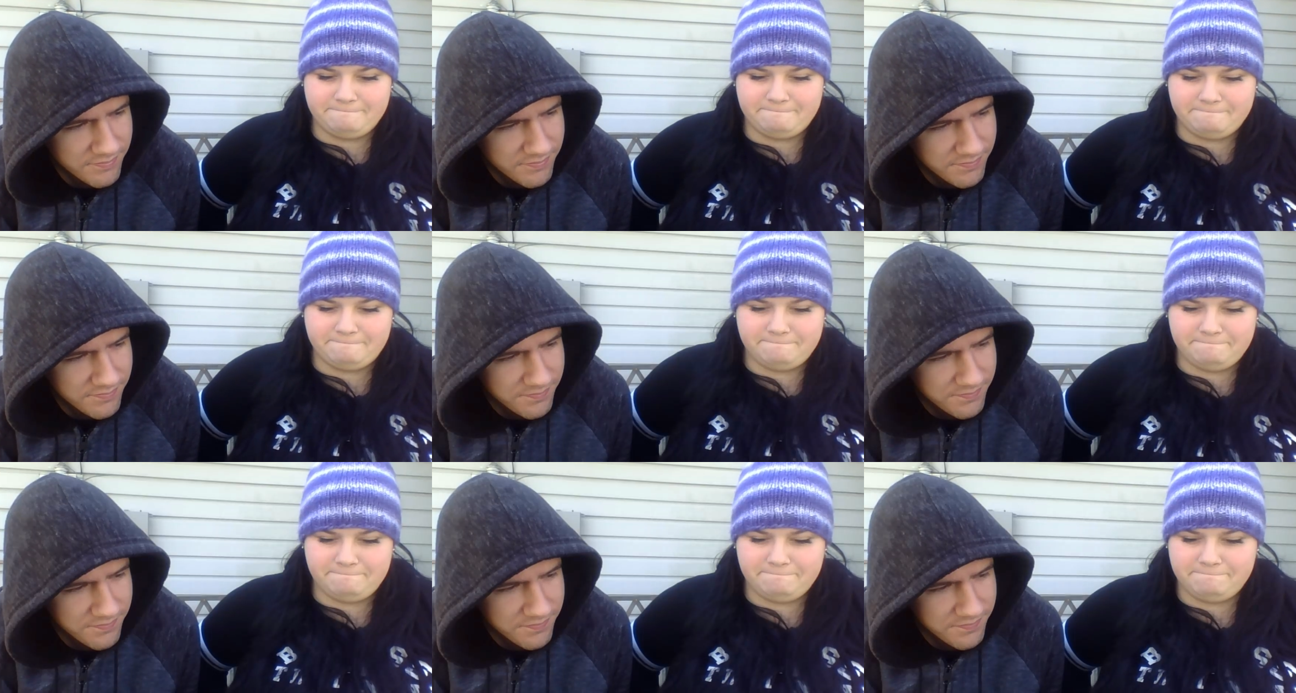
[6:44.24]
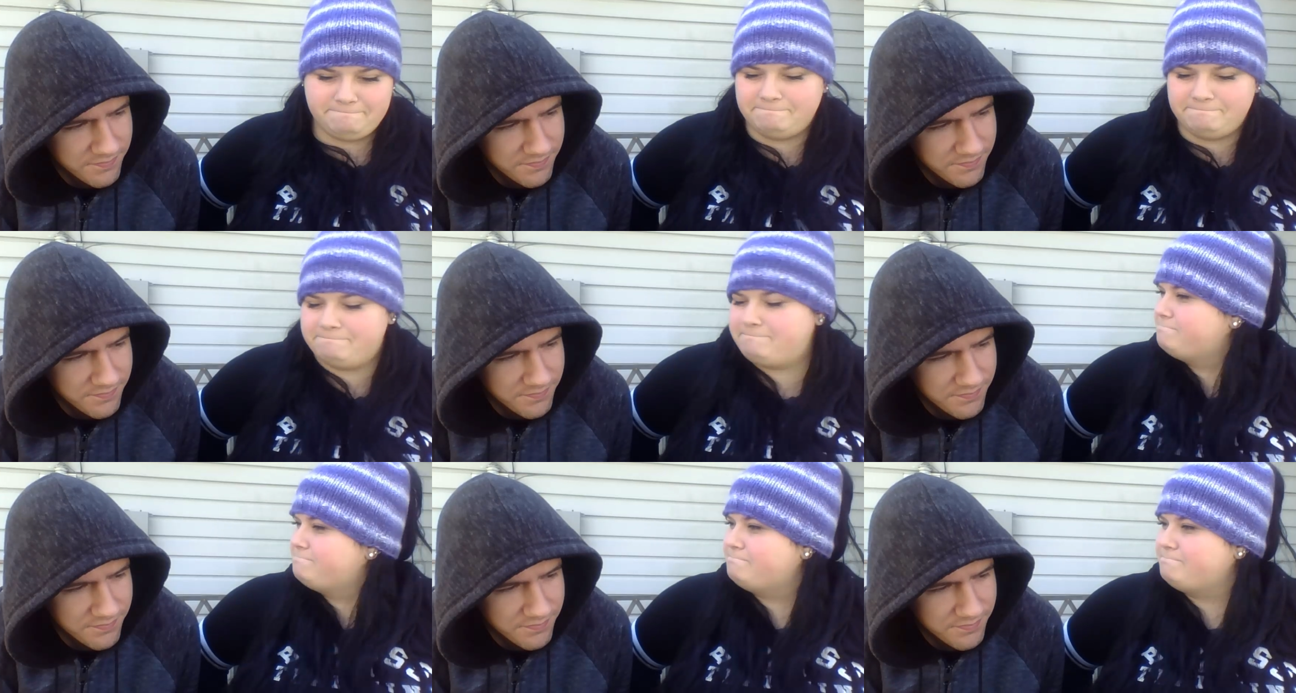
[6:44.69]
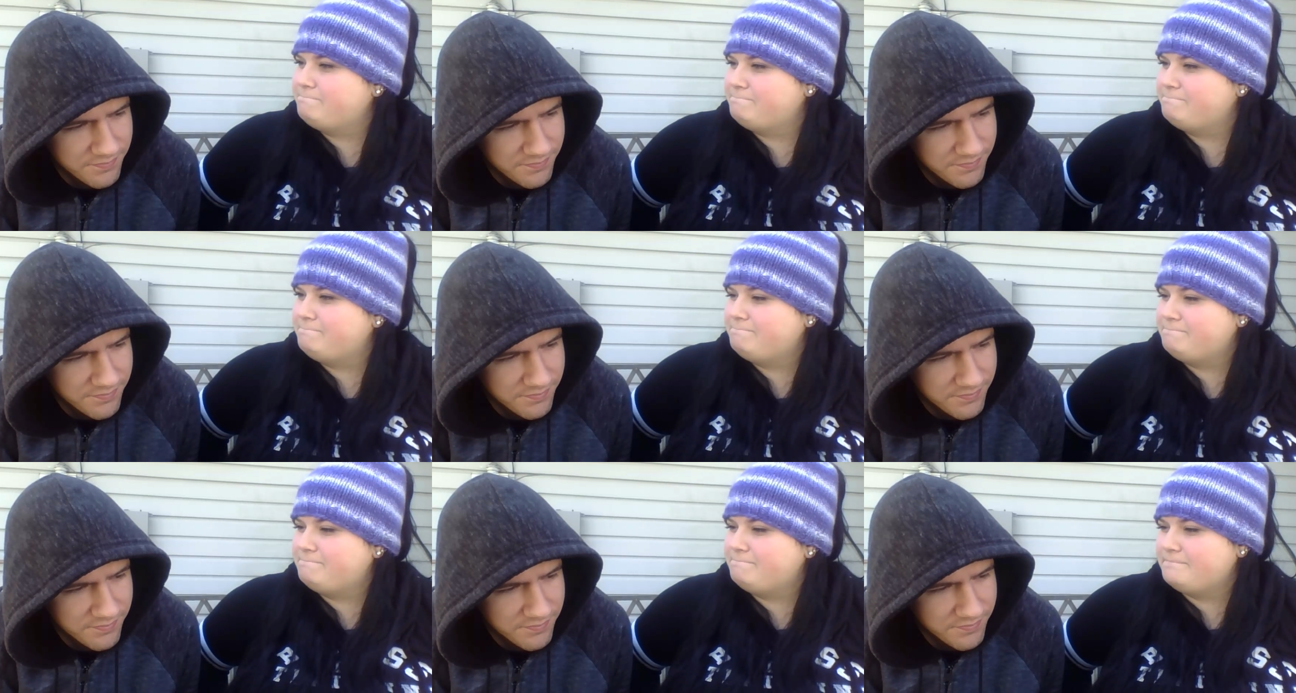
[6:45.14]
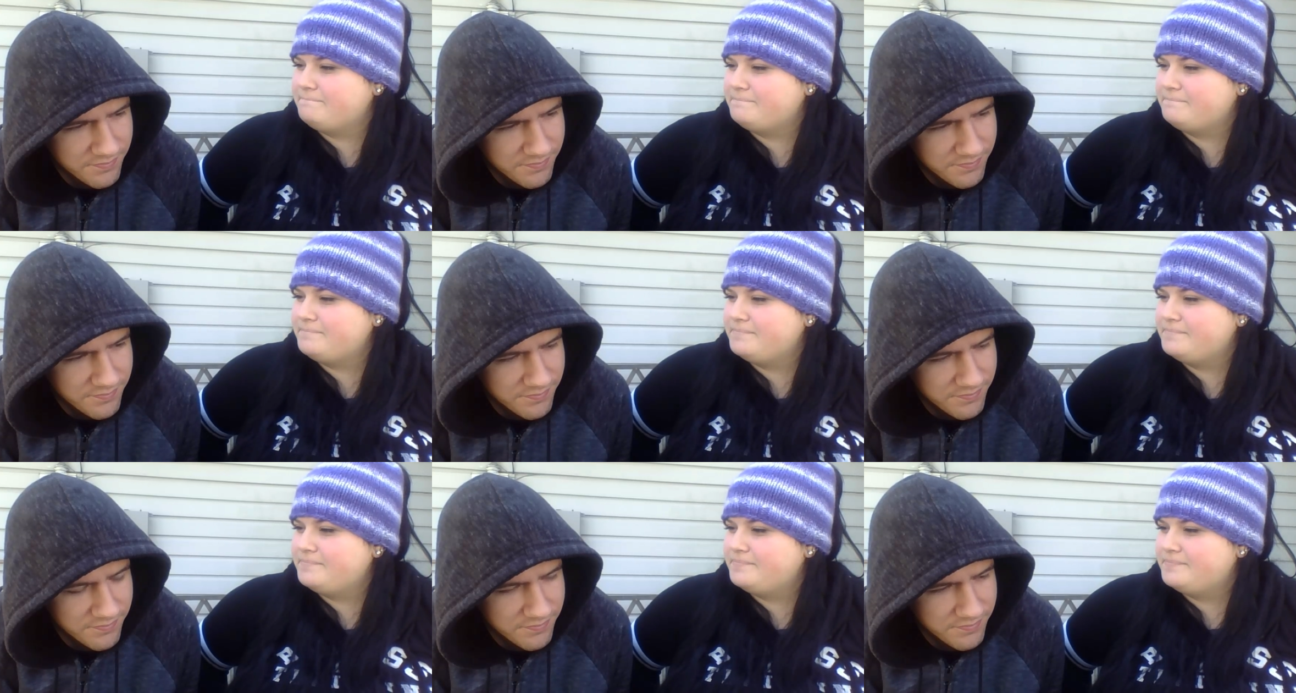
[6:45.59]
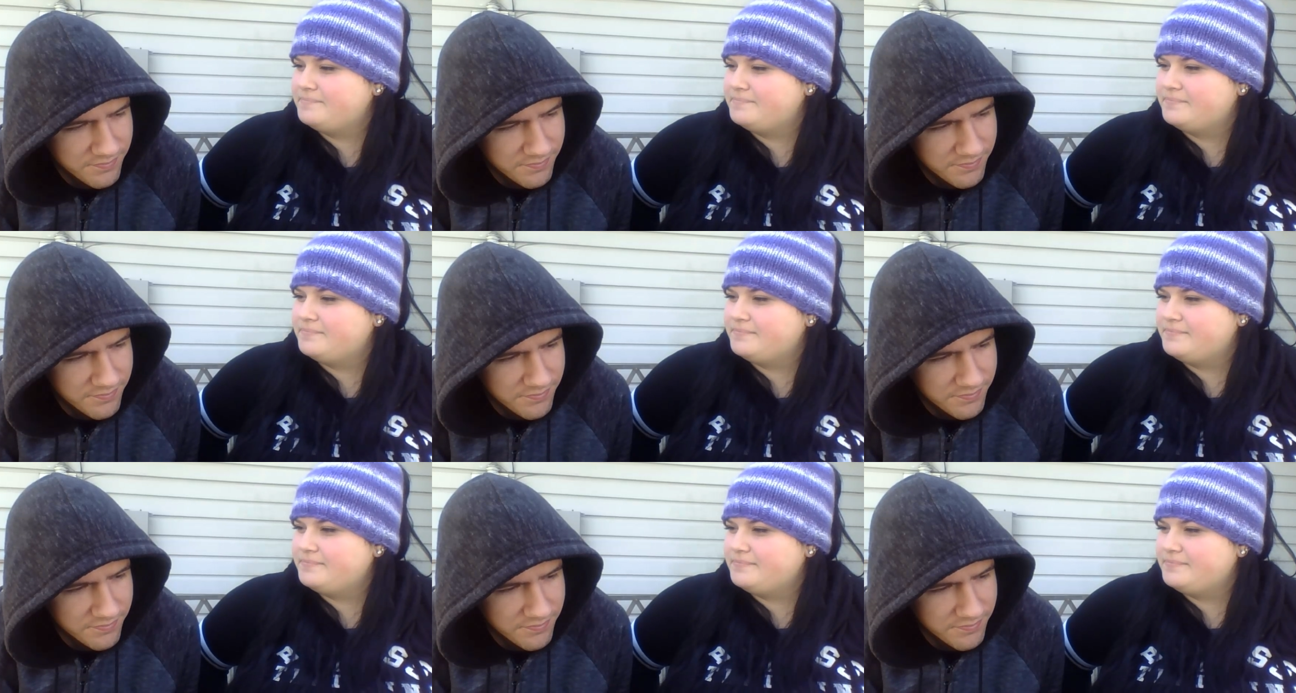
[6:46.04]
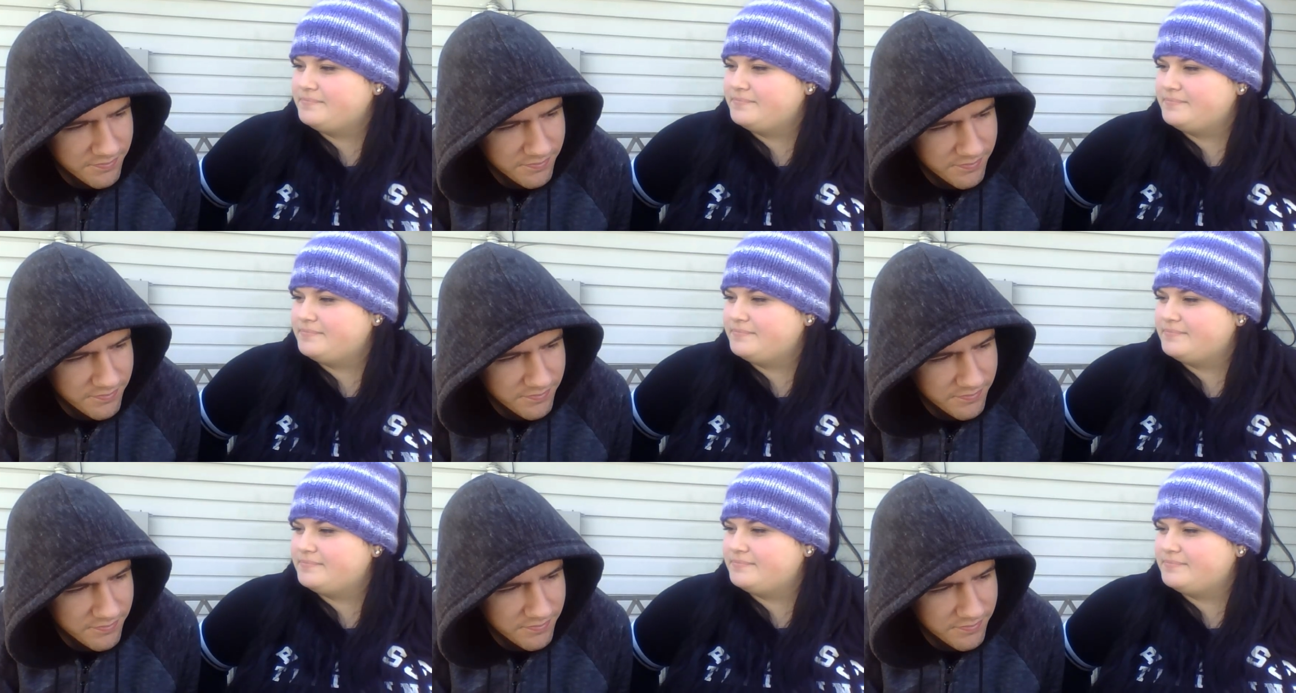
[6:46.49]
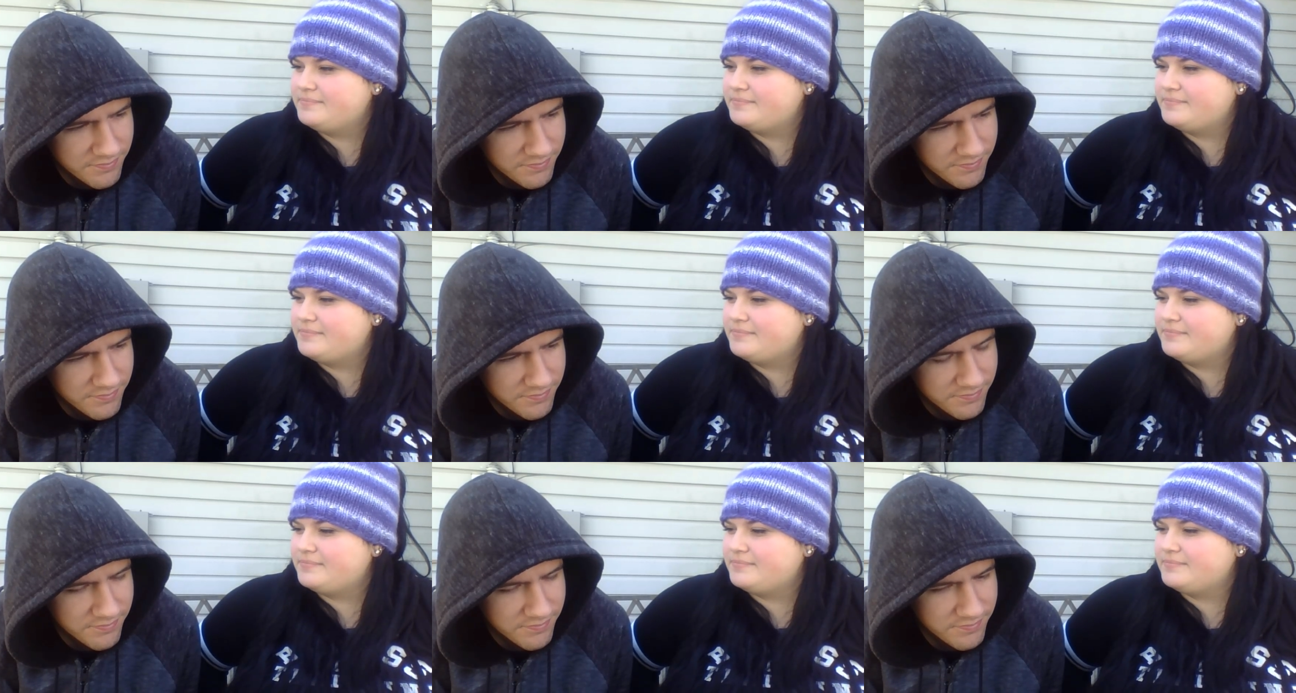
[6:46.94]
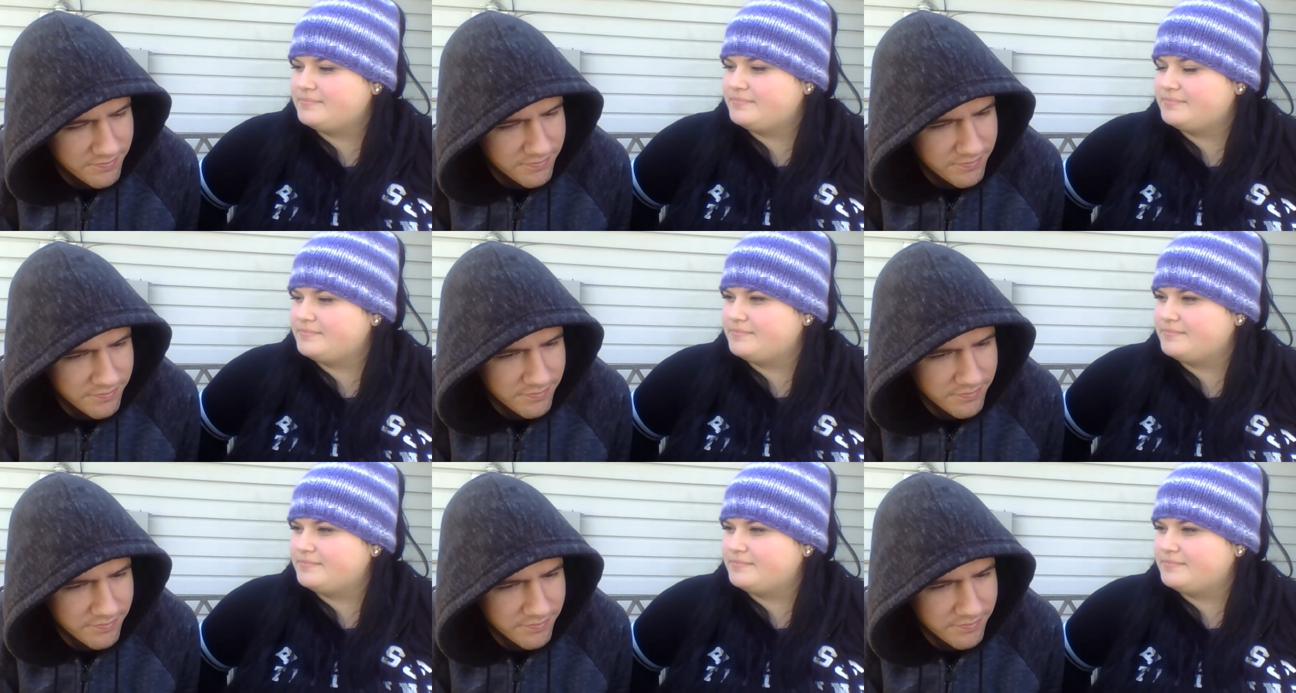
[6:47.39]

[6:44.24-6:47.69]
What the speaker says: Nobody speaks.